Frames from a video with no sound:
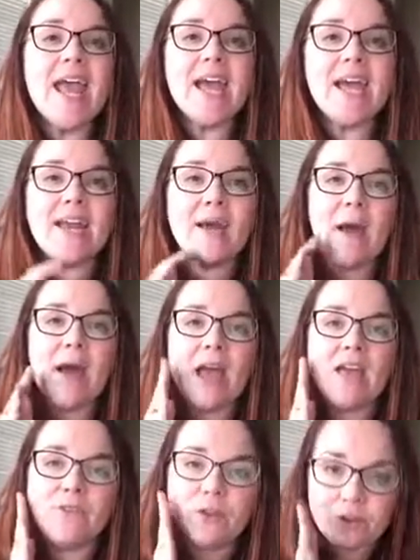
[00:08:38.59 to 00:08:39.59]
And
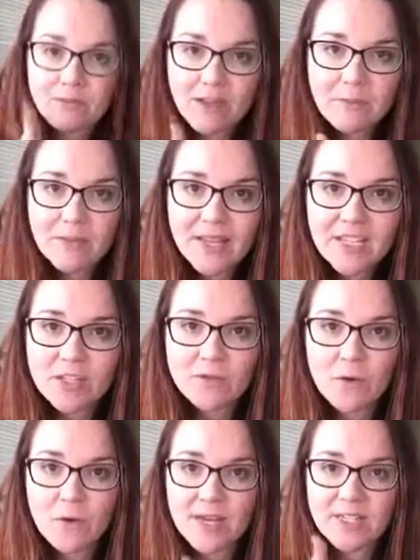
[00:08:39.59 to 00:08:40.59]
if you develop laser
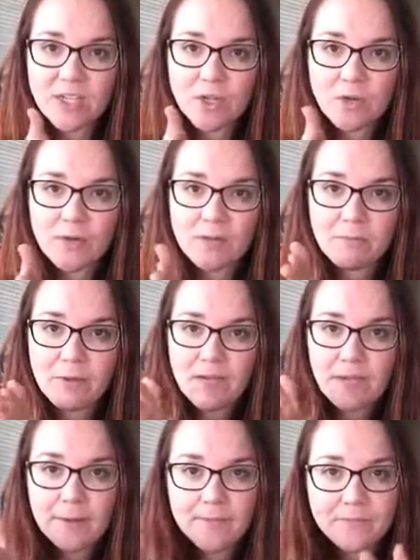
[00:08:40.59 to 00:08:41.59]
focus, you can
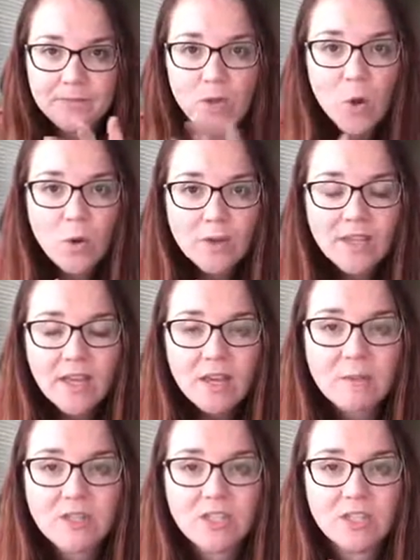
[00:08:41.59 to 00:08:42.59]
be totally on
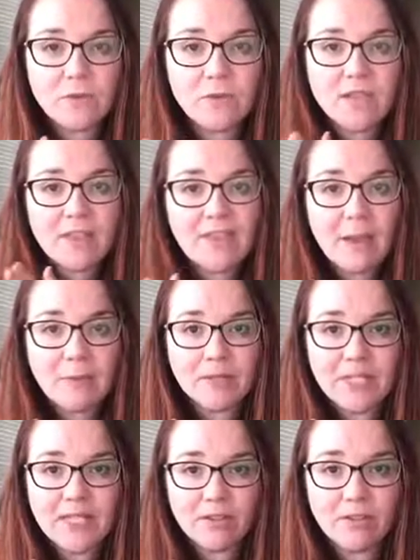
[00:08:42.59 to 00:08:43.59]
a mission to focus on that
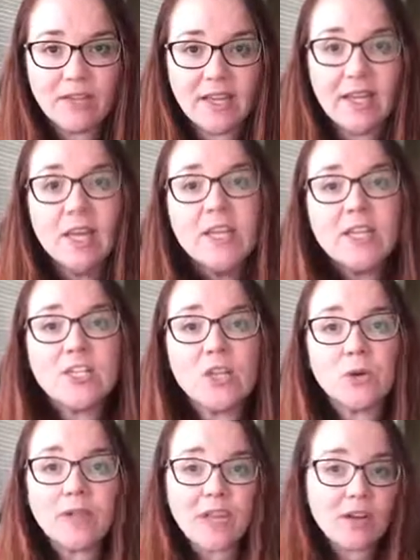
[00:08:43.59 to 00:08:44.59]
particular thing.
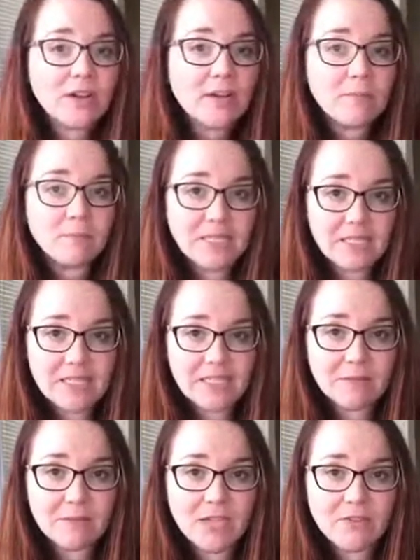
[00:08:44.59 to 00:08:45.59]
So in the area of
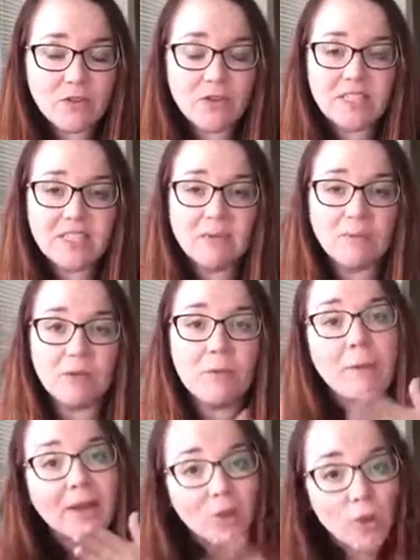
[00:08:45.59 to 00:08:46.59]
business, let me give you an example.
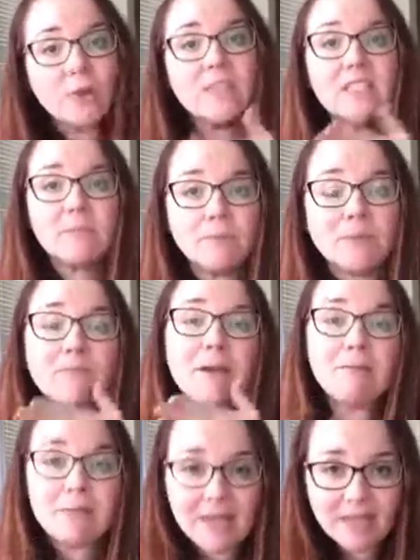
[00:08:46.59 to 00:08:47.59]
My goal is to build
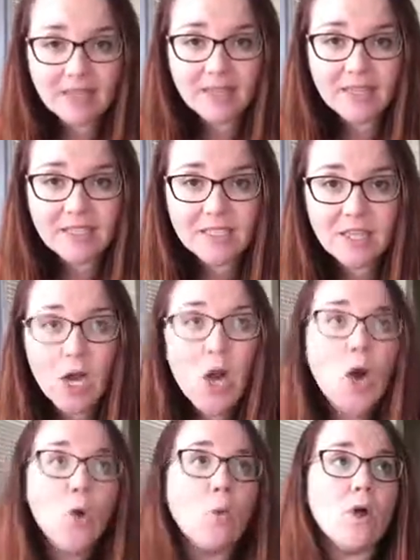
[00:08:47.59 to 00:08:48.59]
my mailing list.
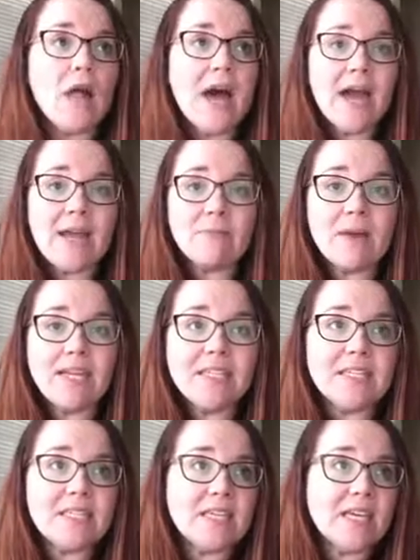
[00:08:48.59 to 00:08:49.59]
Well, I
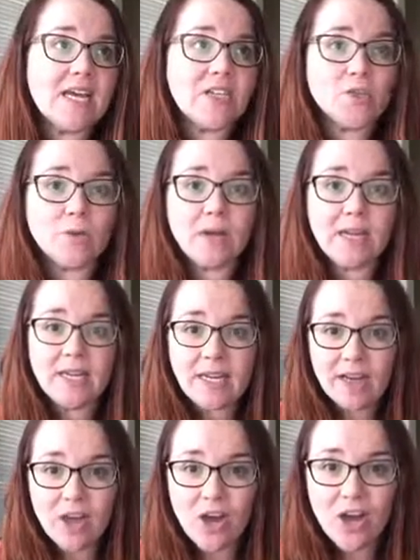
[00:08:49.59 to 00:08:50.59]
might see a
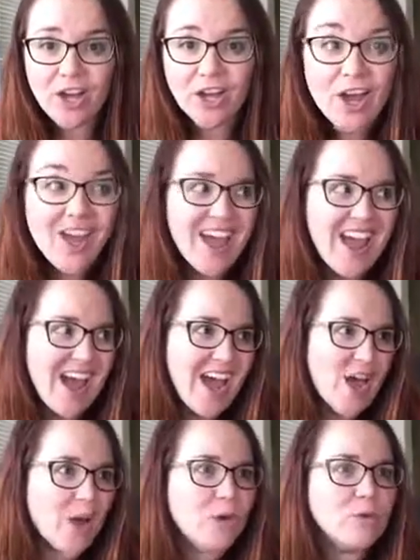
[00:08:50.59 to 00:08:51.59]
training on
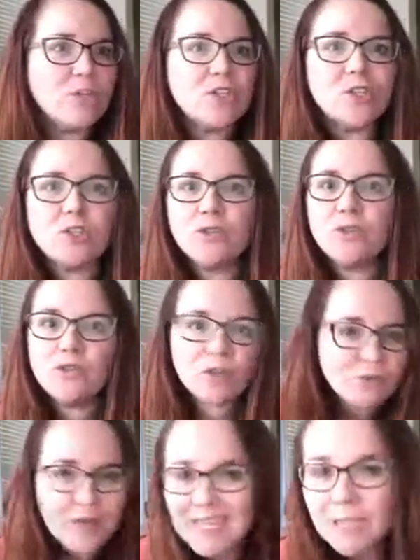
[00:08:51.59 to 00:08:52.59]
how to
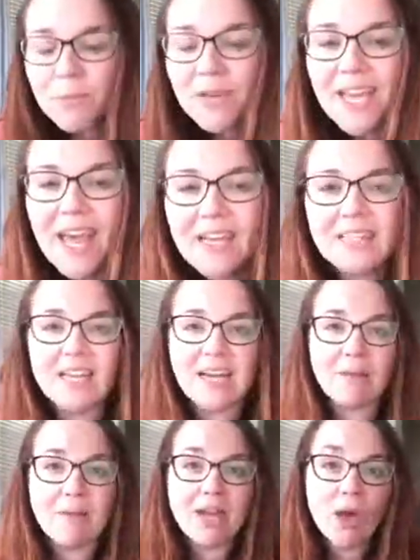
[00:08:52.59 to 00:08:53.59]
do Facebook ads,
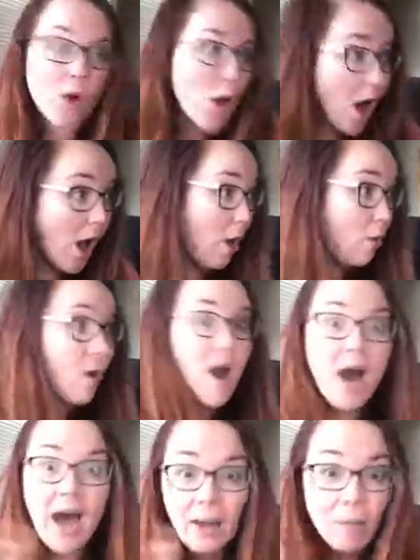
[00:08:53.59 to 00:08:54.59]
and I might go, oh,
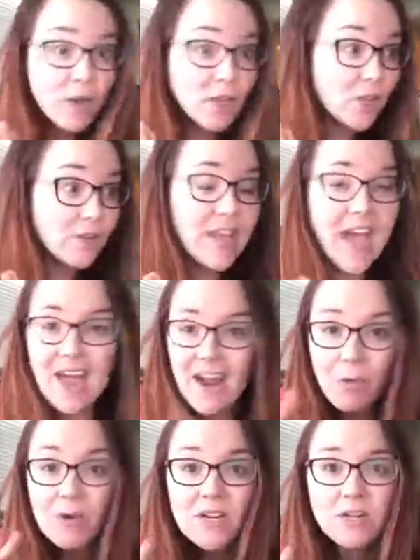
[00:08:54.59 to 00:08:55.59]
I want to learn that.
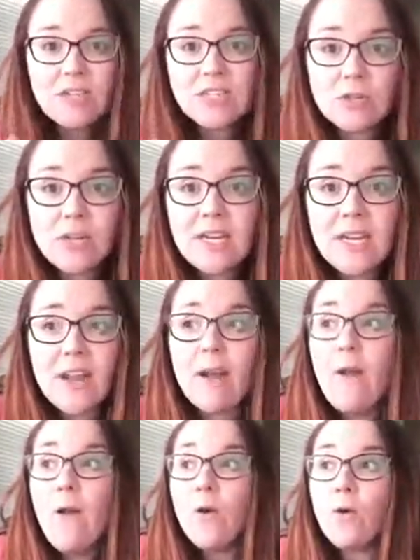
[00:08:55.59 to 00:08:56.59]
I want to do this
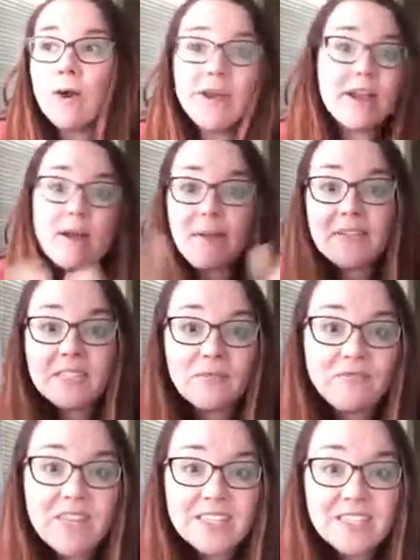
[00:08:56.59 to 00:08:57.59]
training. Or I hear about
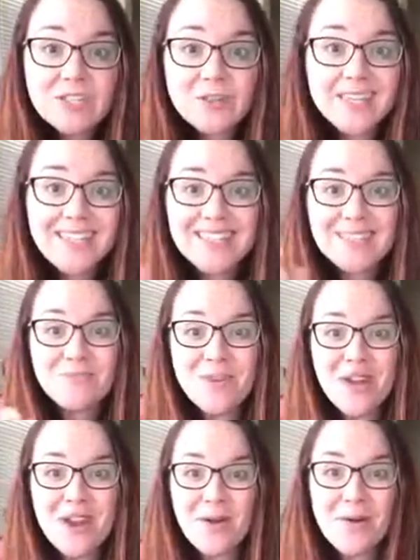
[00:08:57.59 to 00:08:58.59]
some fancy training
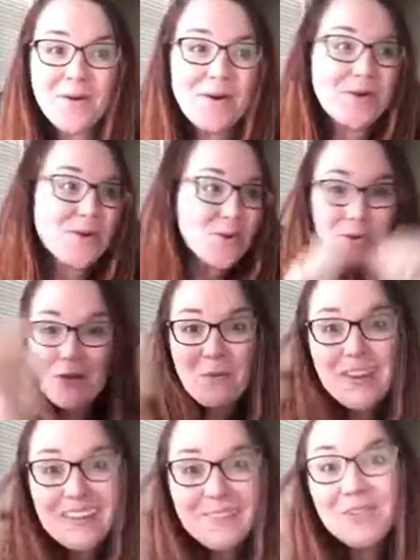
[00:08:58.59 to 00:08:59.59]
somewhere. Or, ooh, I
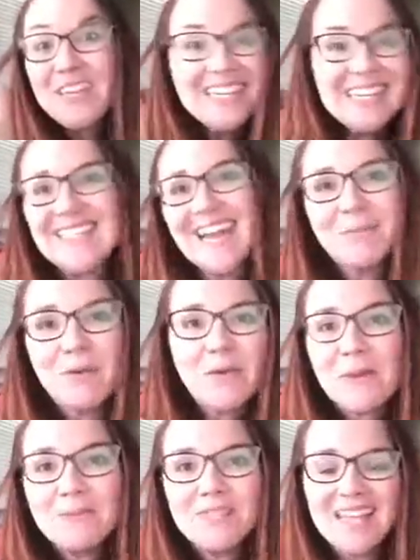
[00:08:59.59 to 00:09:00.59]
want to redesign my
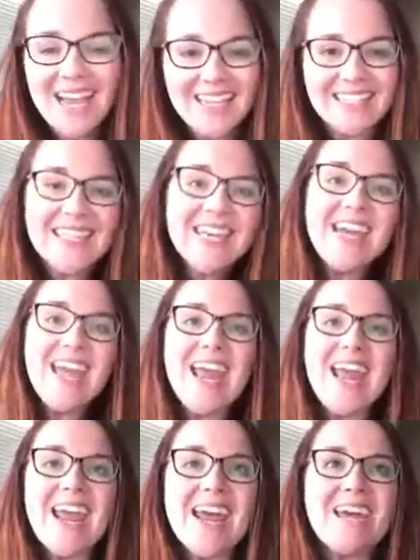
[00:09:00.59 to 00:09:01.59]
website.
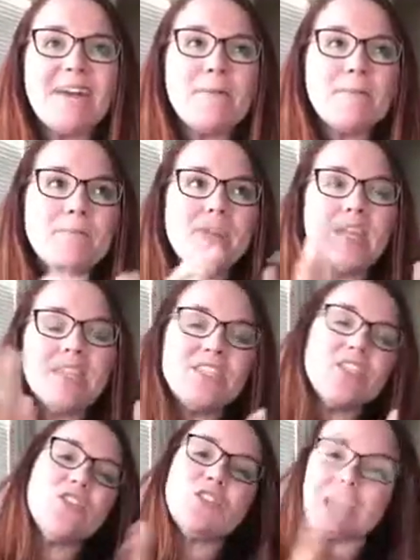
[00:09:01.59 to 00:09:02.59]
And it
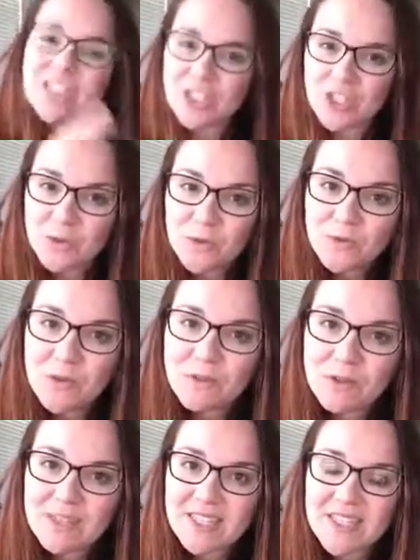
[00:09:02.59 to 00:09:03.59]
distracts you from
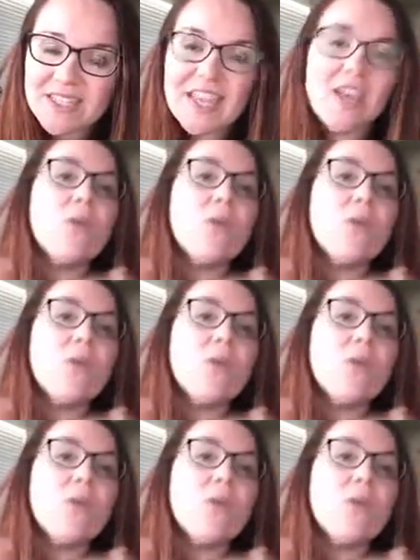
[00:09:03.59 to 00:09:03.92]
those things.